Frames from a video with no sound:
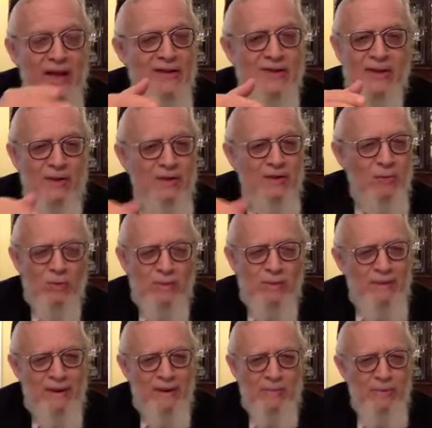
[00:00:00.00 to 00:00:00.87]
has nothing to do
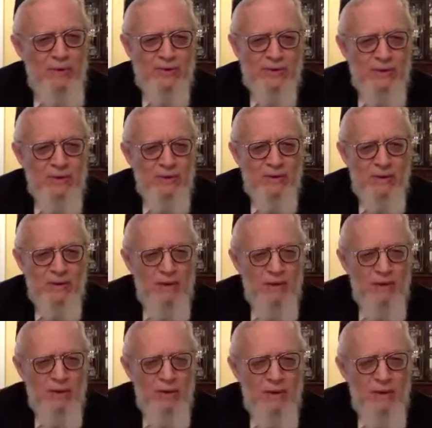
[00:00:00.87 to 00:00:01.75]
with a better person.
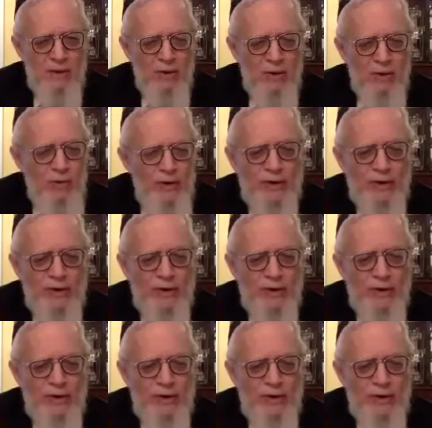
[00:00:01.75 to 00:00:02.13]
The